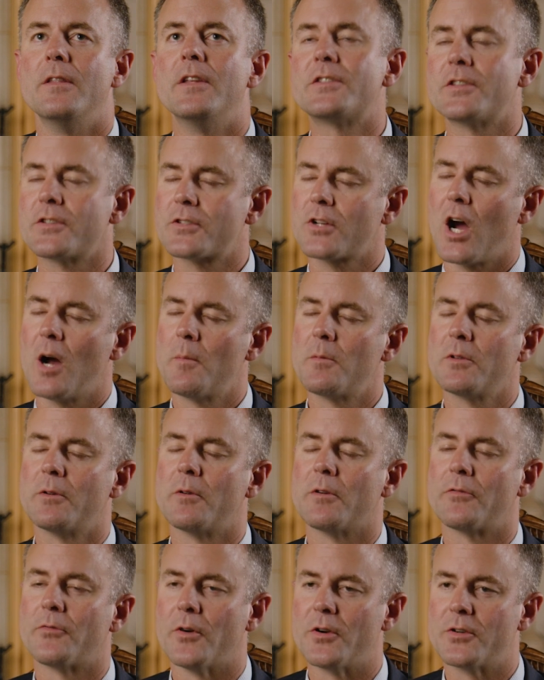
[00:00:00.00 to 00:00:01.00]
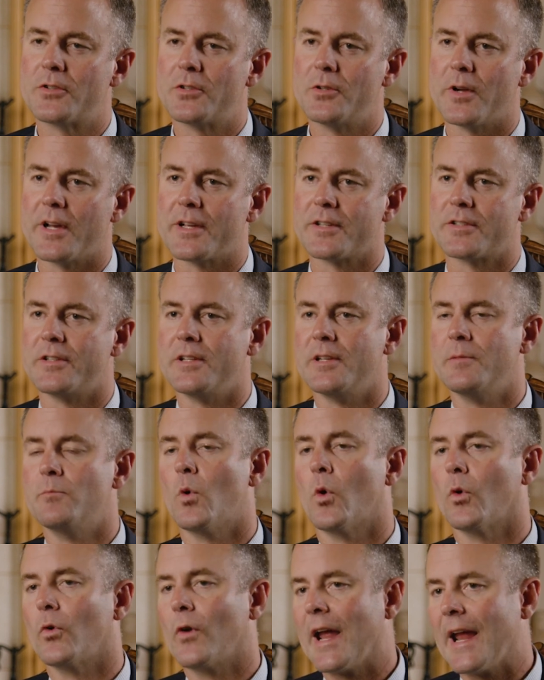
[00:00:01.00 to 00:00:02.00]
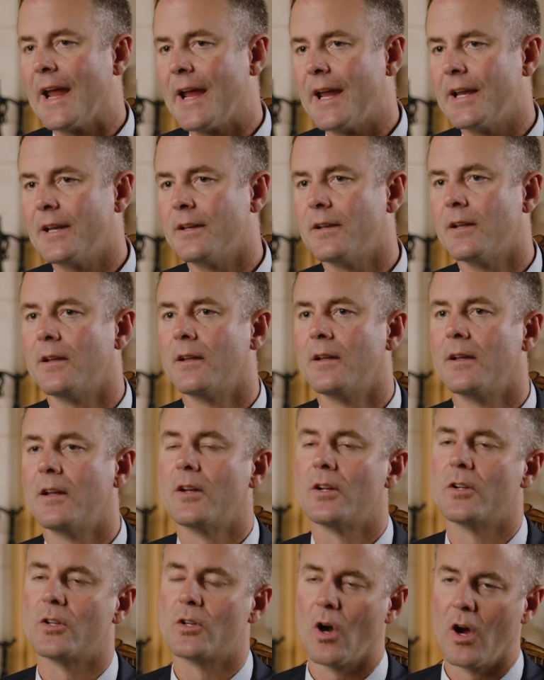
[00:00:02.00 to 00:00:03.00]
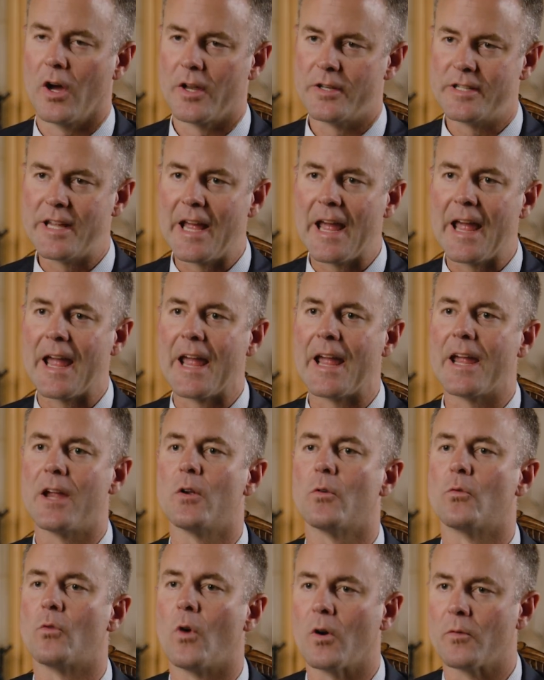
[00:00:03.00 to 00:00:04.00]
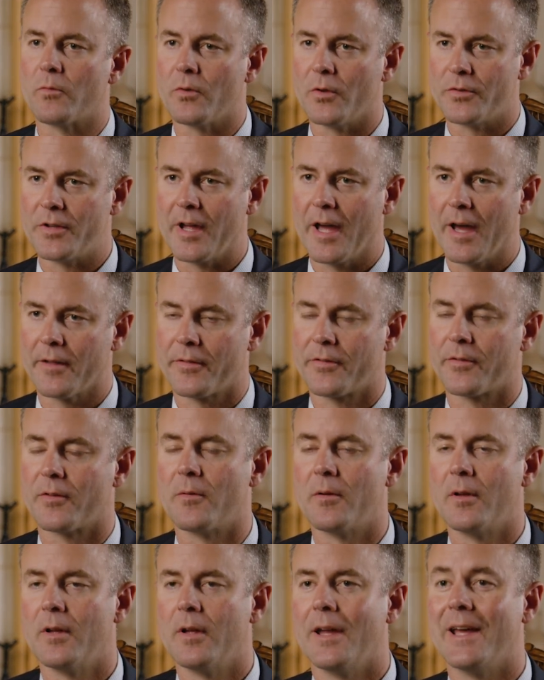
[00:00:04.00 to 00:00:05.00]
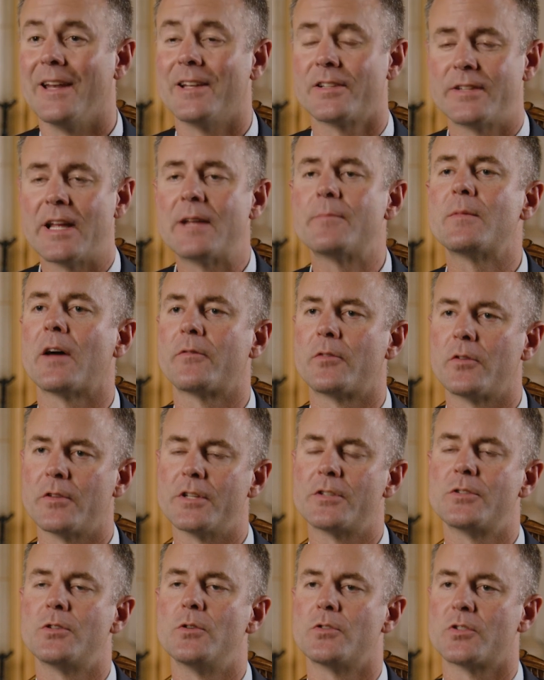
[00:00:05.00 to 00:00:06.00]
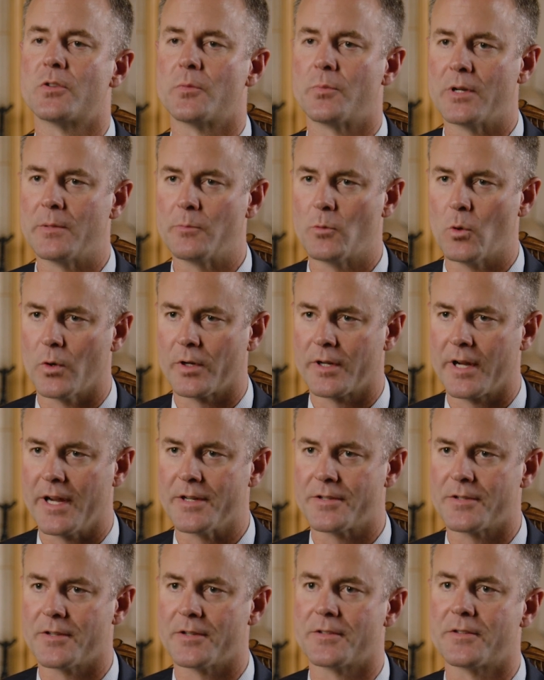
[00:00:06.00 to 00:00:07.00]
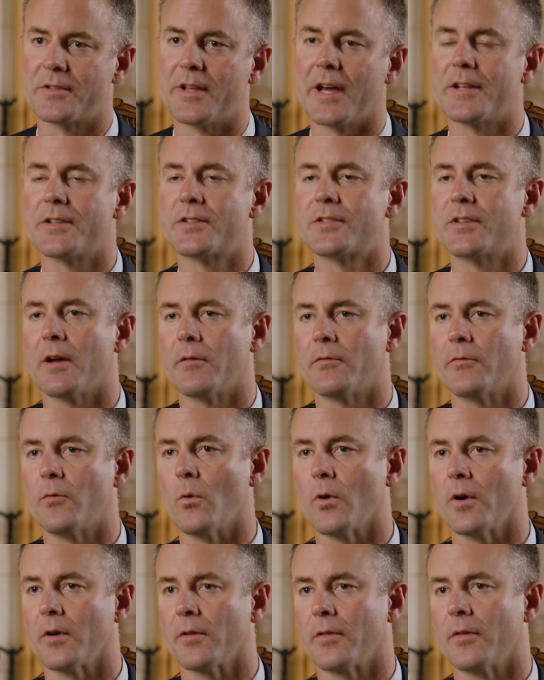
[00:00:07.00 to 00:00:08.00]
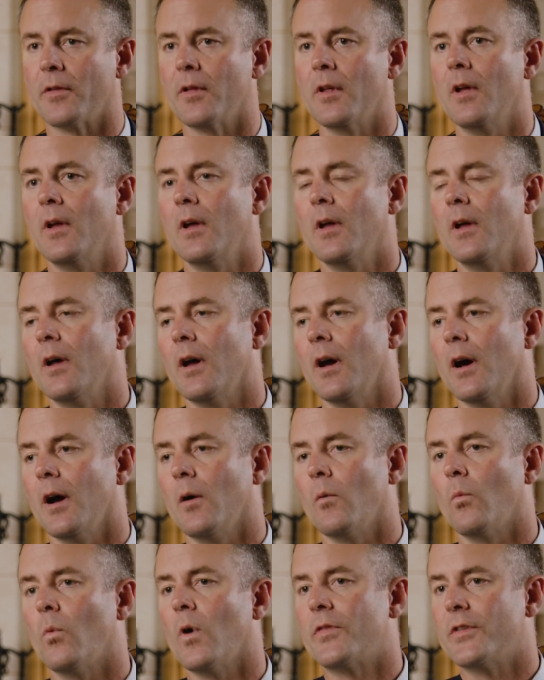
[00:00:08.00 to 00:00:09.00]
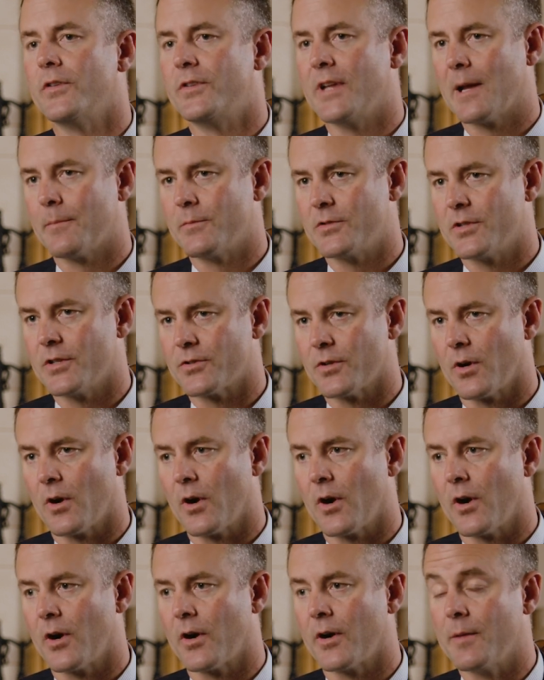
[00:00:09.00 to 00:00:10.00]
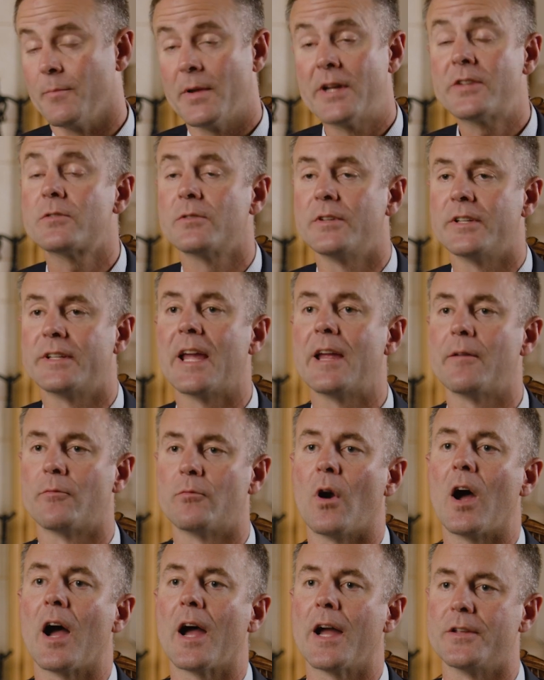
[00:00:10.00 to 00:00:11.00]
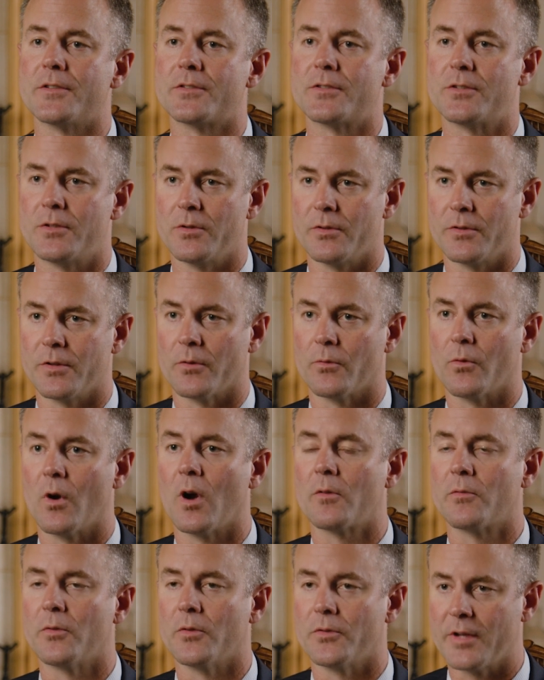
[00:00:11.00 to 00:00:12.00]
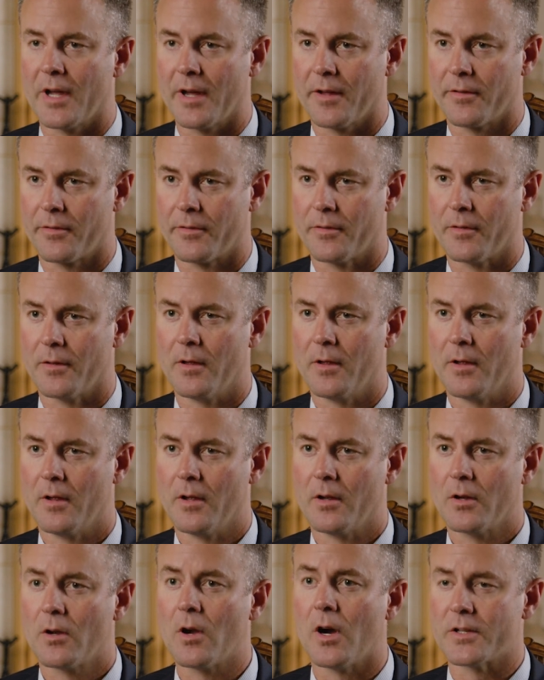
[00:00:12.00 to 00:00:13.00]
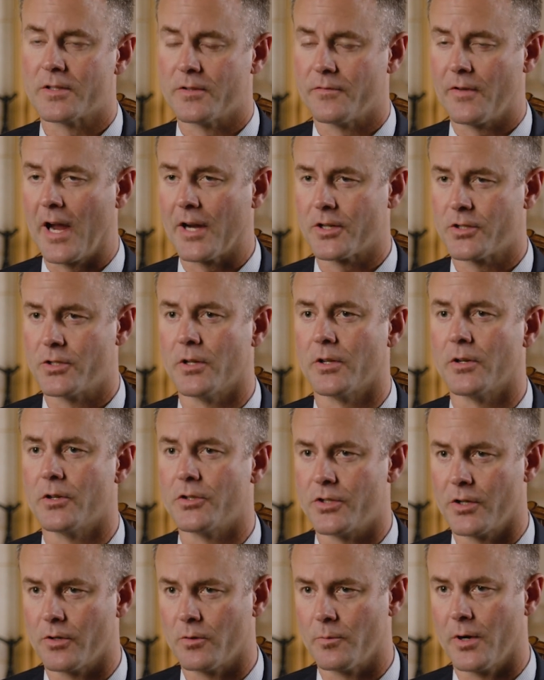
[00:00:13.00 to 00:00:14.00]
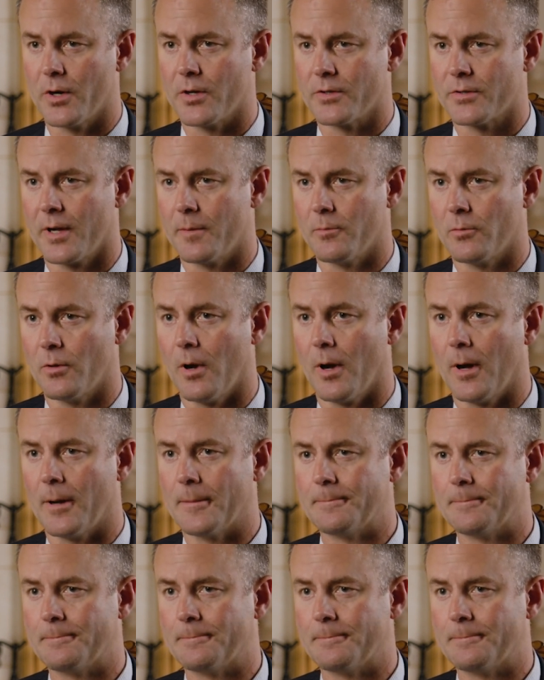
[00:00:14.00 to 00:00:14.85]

This is commonly referred to as the Moragne-Gaudet wrongful death, and it's named after these two Supreme Court cases that set forth what the damages are and basically gave rise to the wrongful death cause of action under General Maritime law.